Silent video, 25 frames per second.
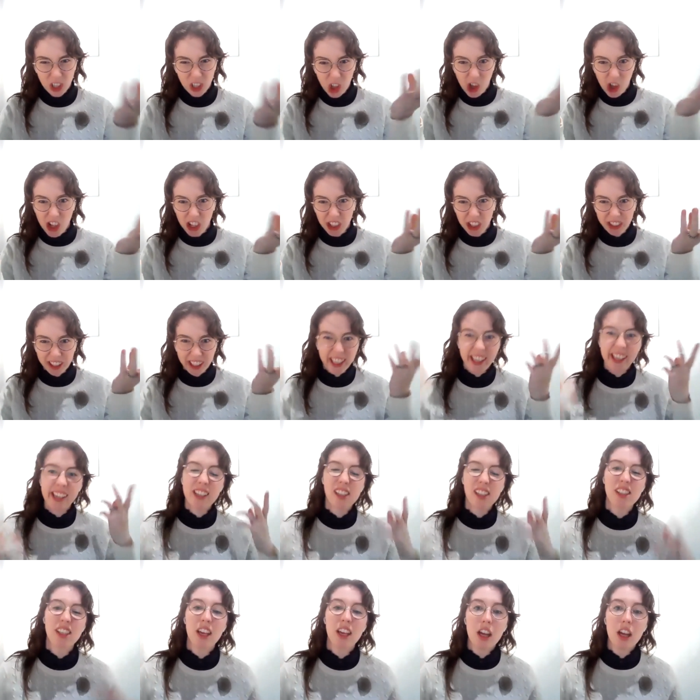wall
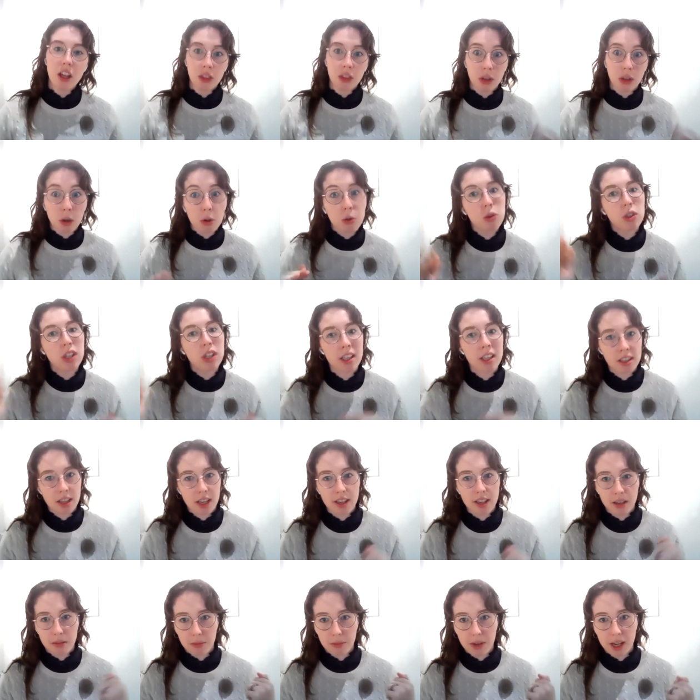things, those chains
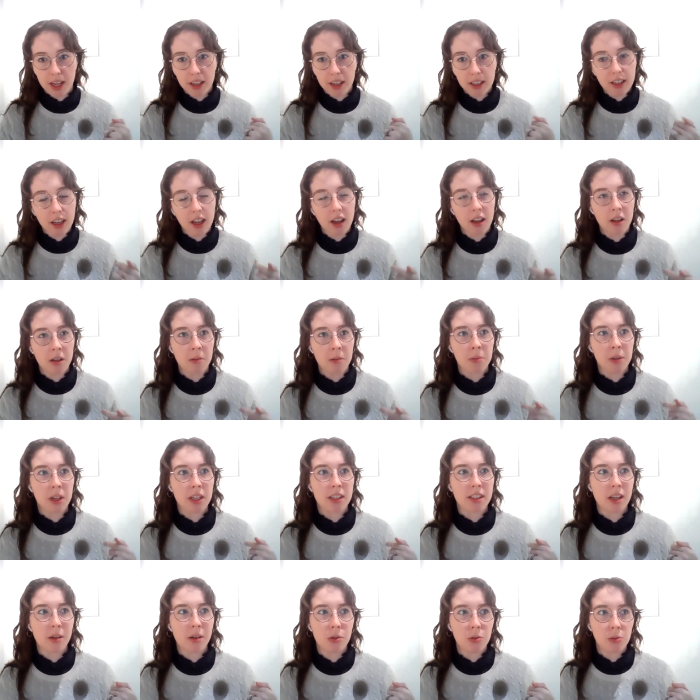I did make um,
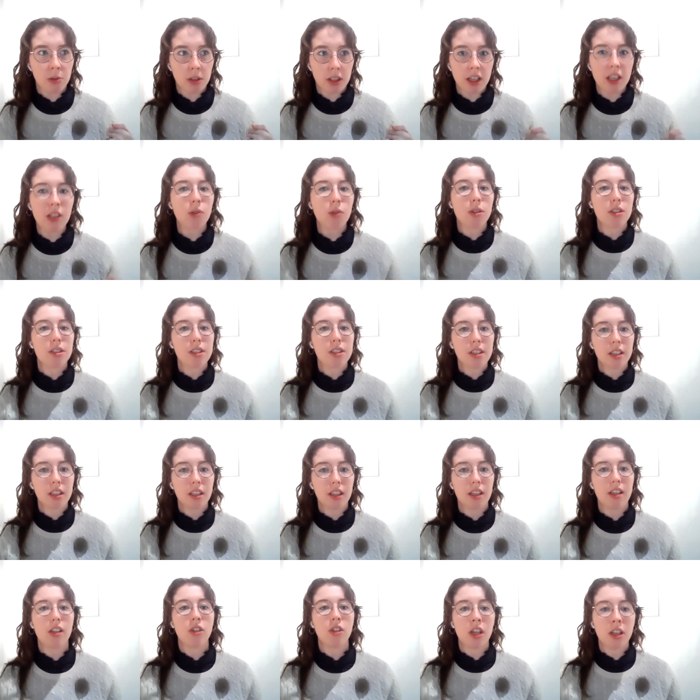because I was really interested
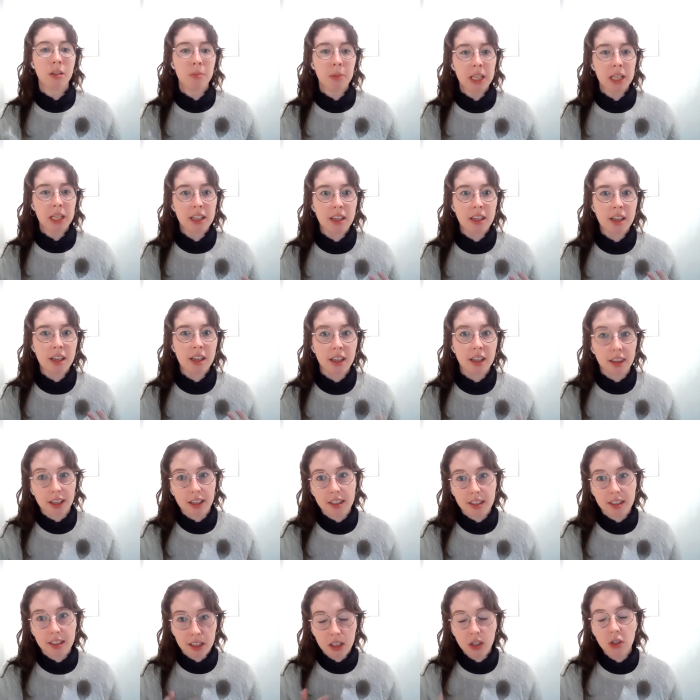in like chain making and
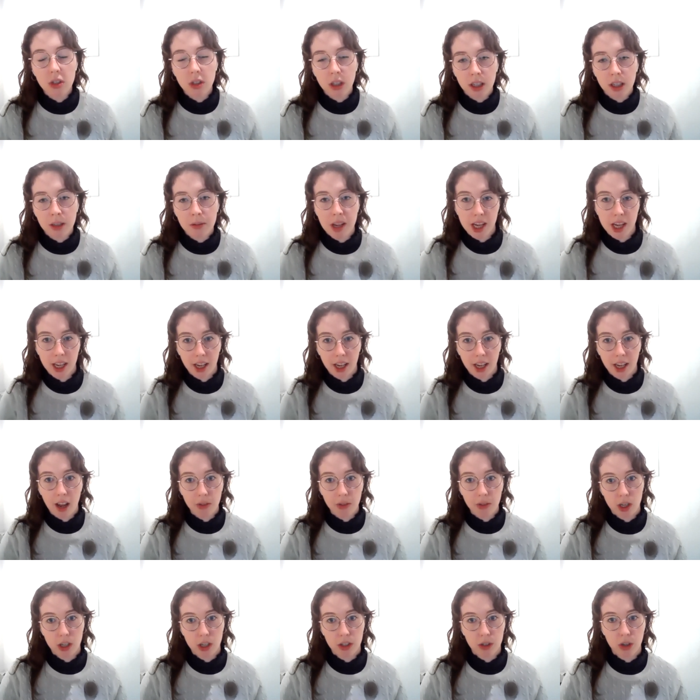like steel chain making
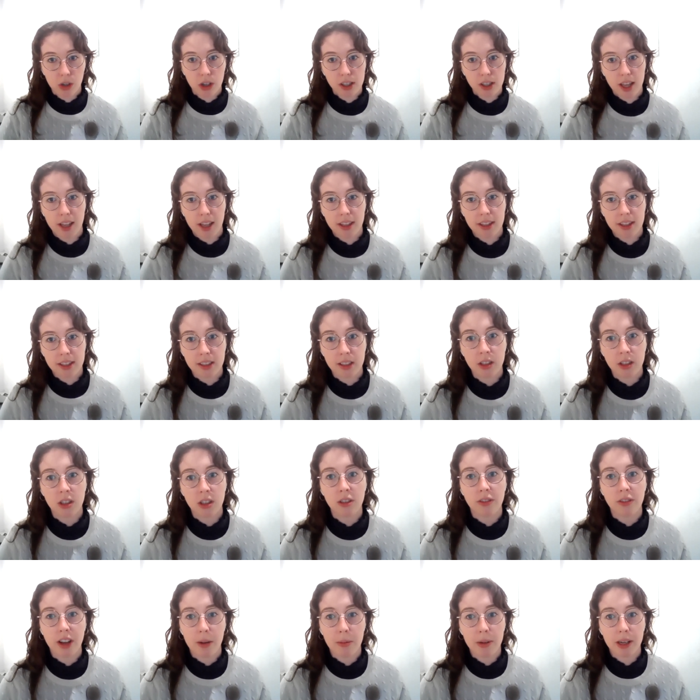after I took that
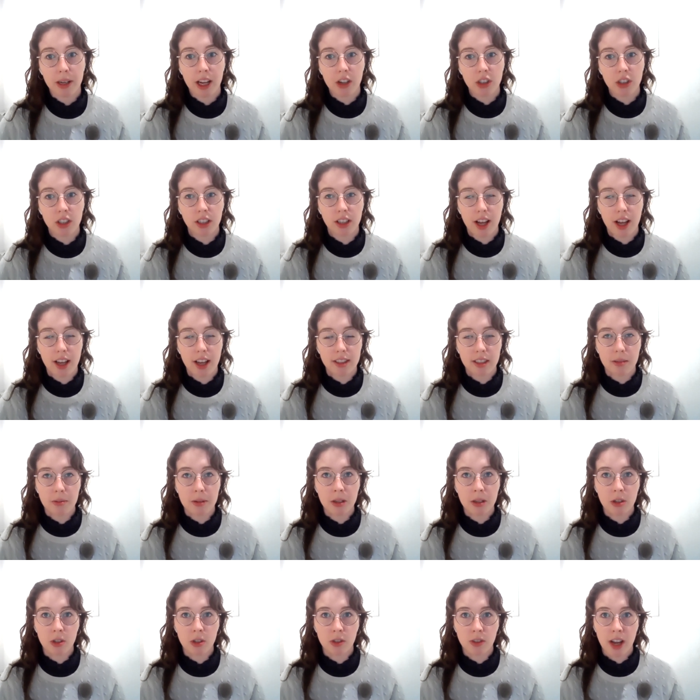steel fabrication class
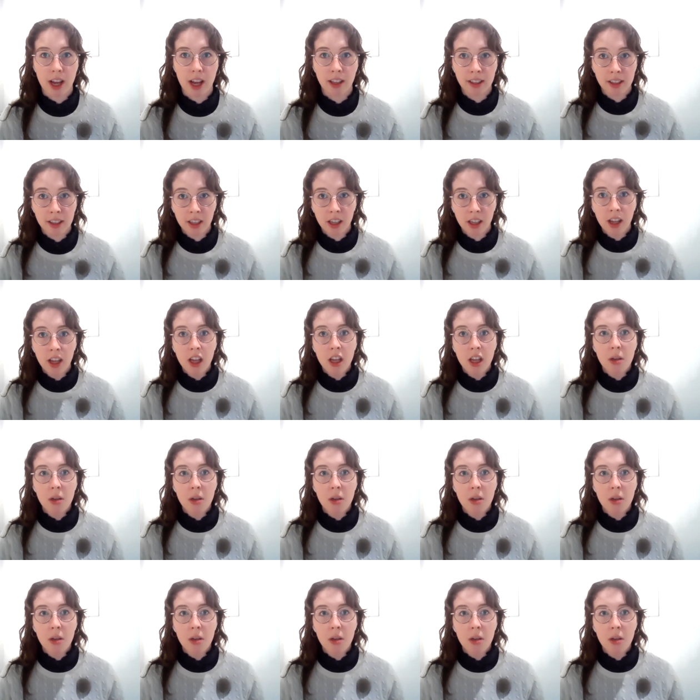at Peters Valley.